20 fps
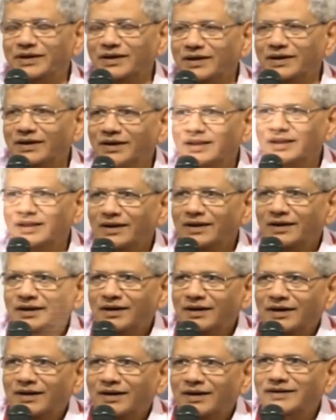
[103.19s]
these
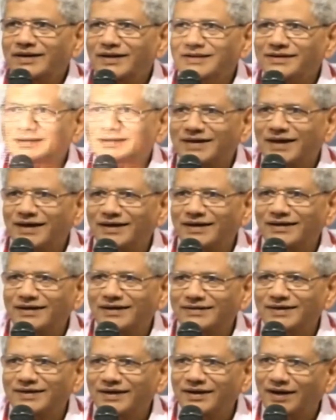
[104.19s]
out
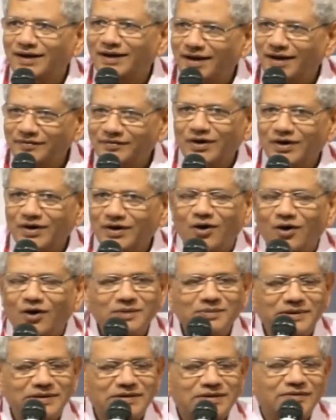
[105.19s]
on the basis of the
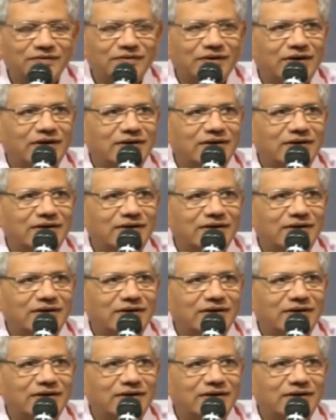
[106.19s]
discussion,